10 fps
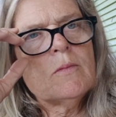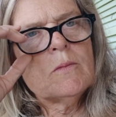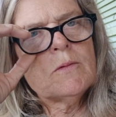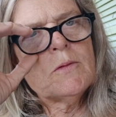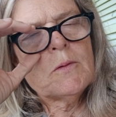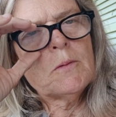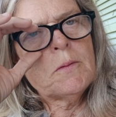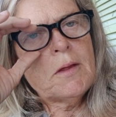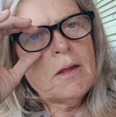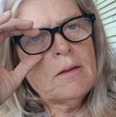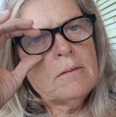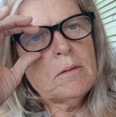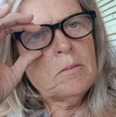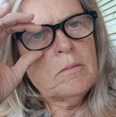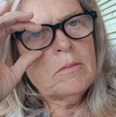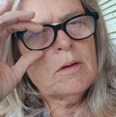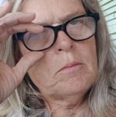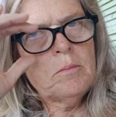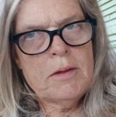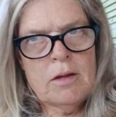certain things and
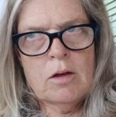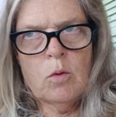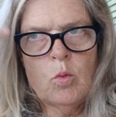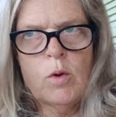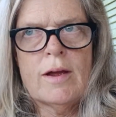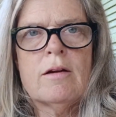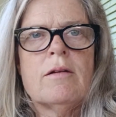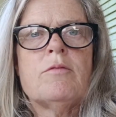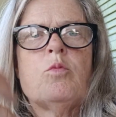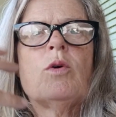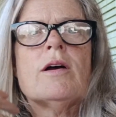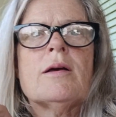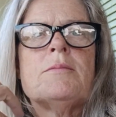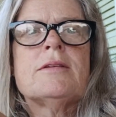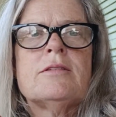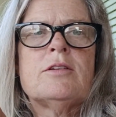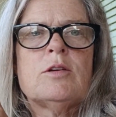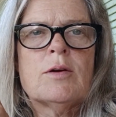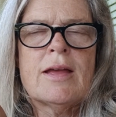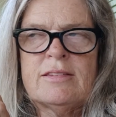being aware of what comes into
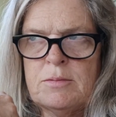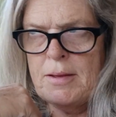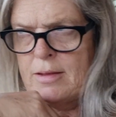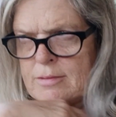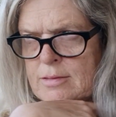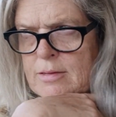your headspace.